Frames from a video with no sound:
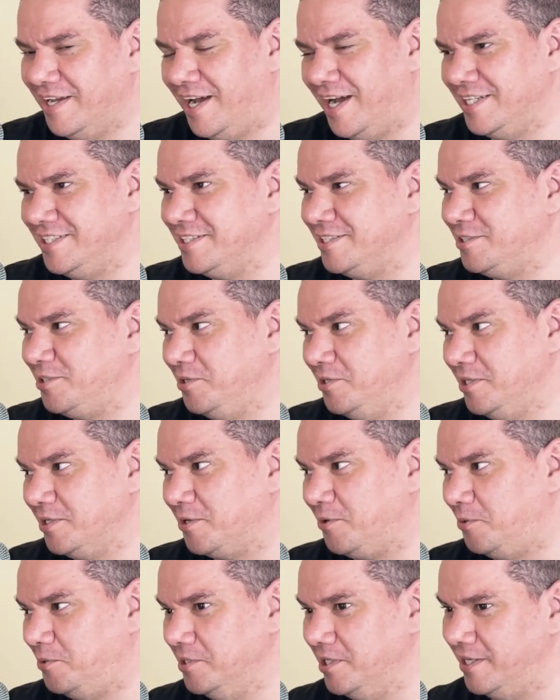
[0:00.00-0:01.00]
I just turned a
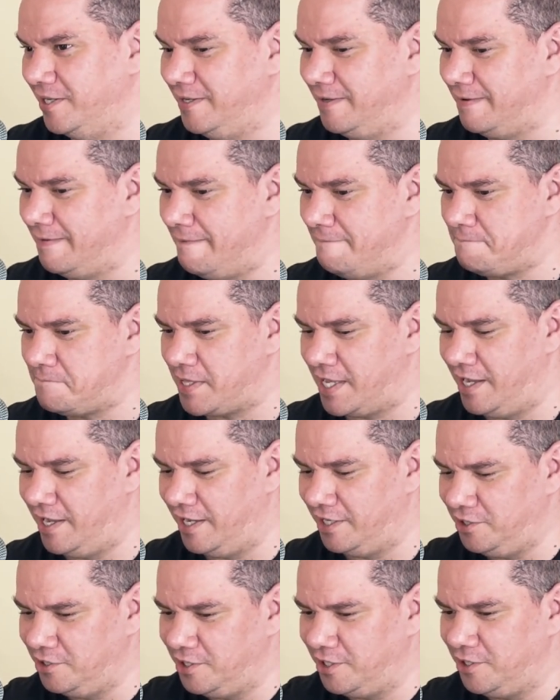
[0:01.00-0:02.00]
corner.
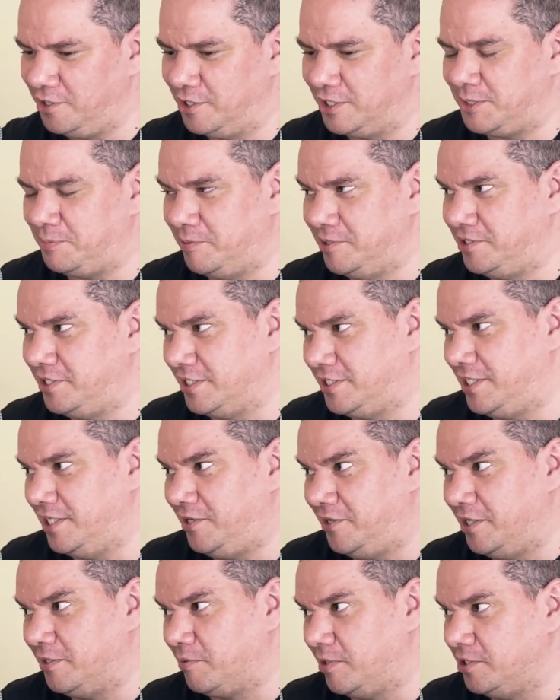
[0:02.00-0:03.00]
And you're not supposed to
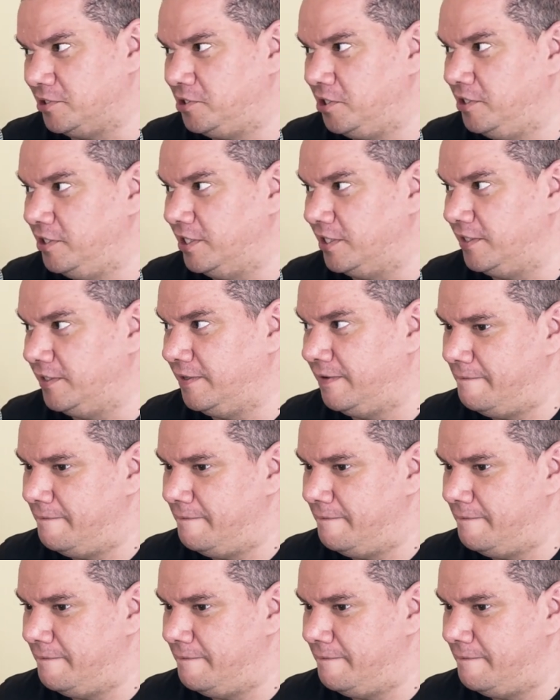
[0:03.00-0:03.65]
accelerate while you're turning.